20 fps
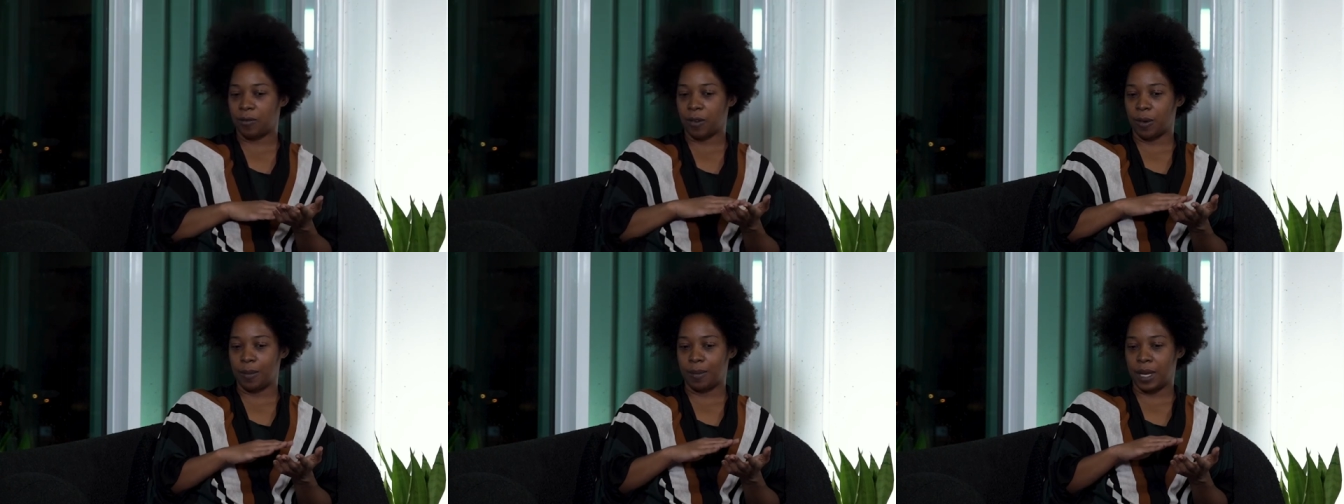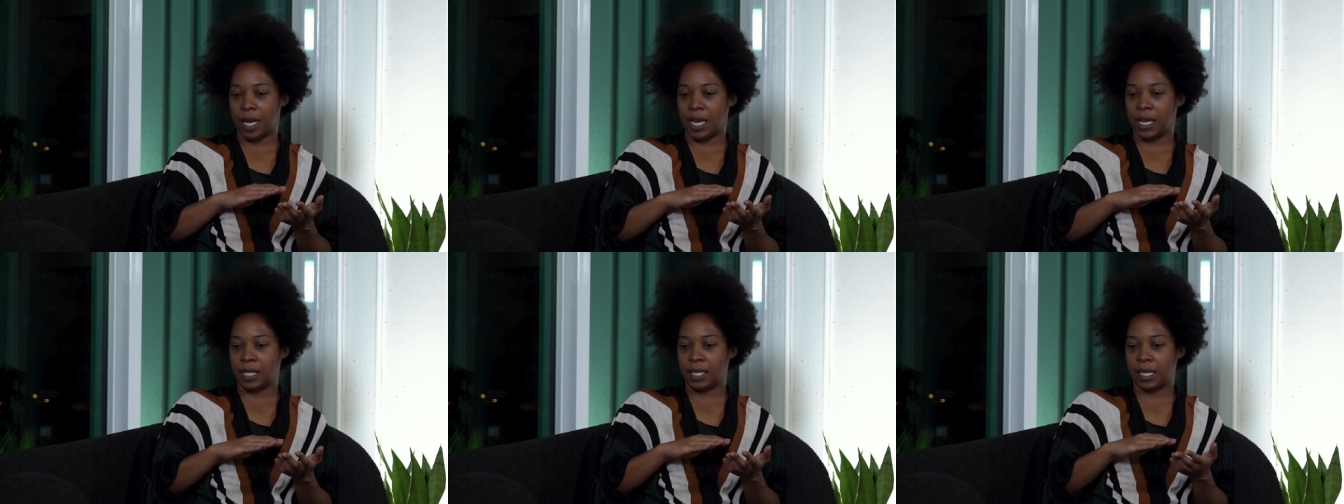for
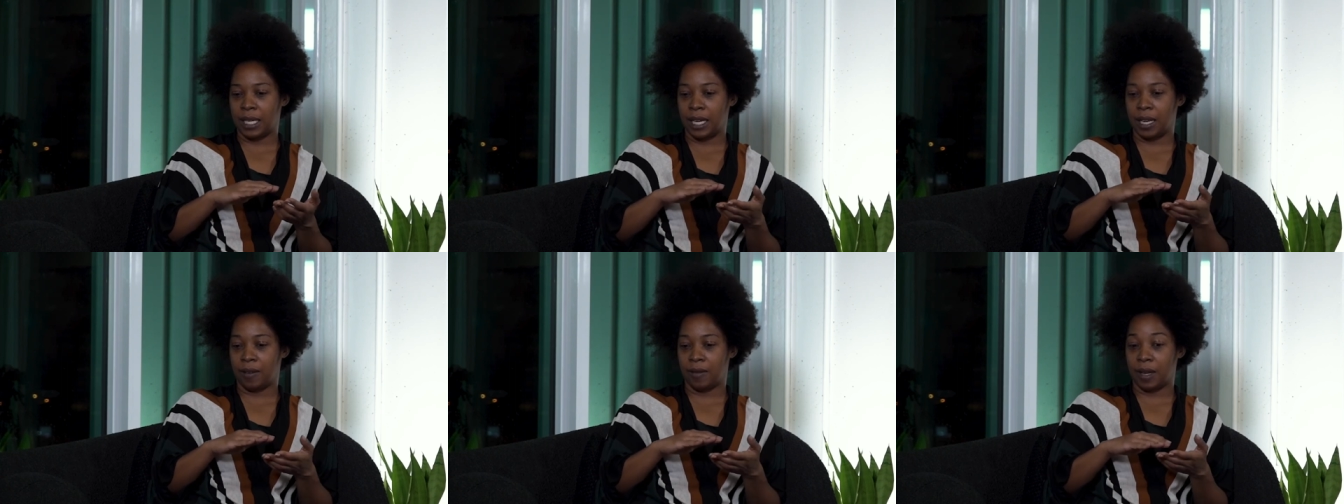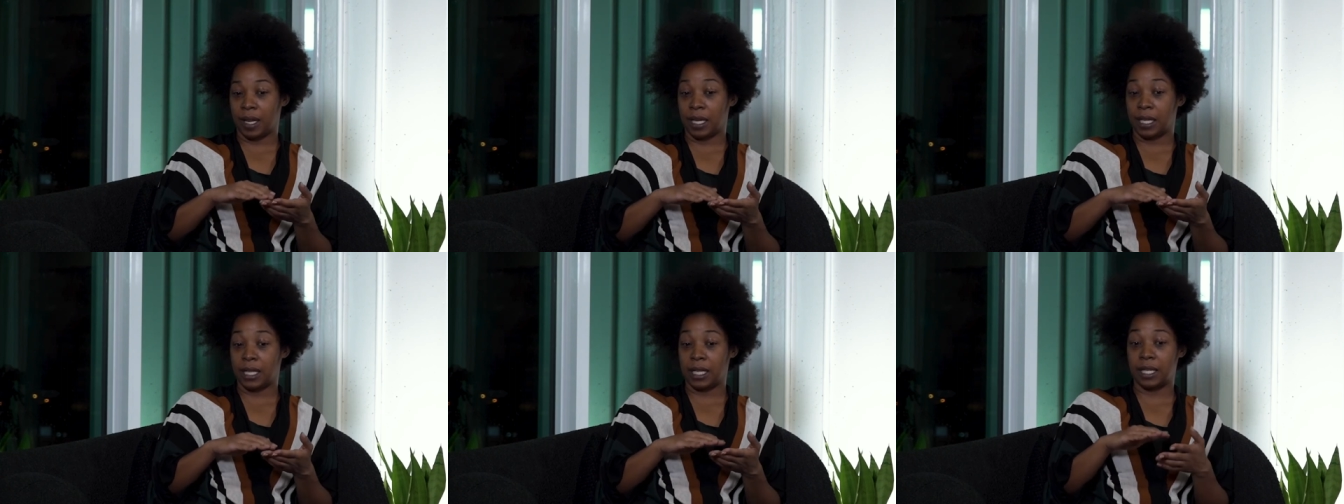me to
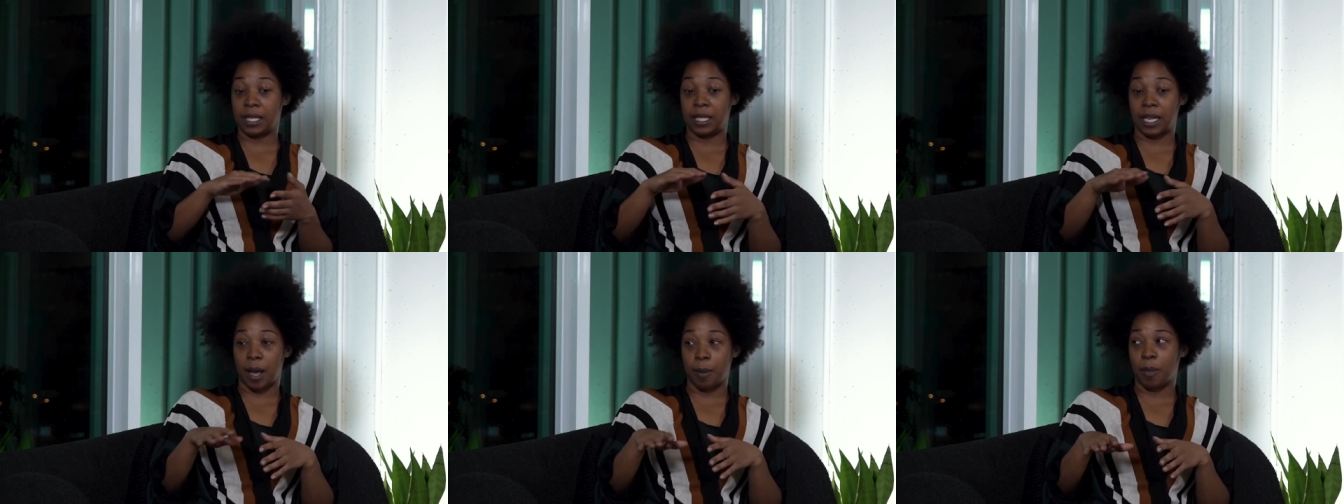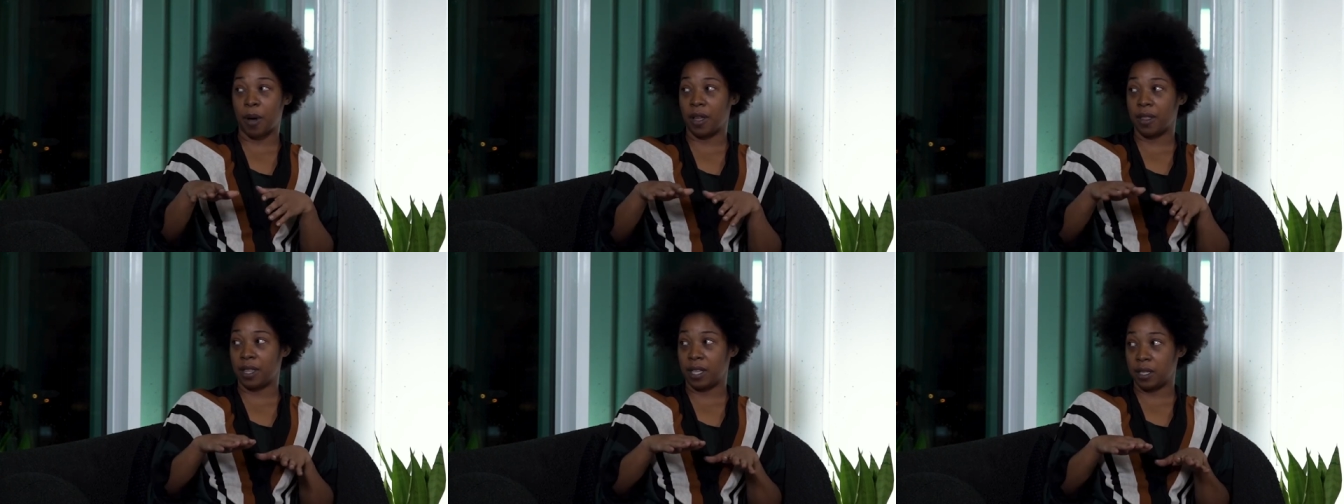even
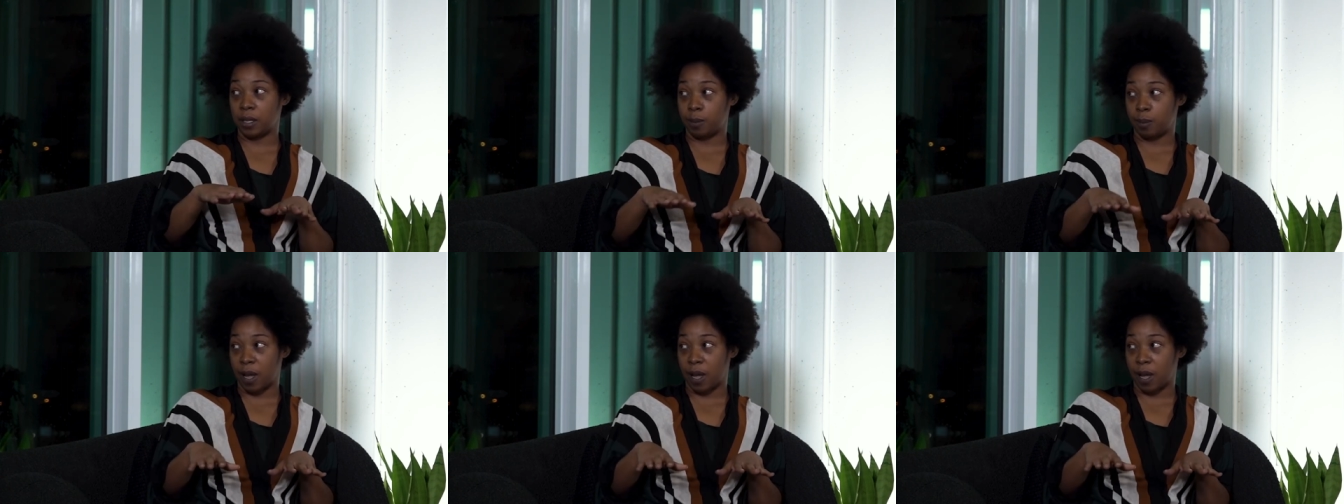step on this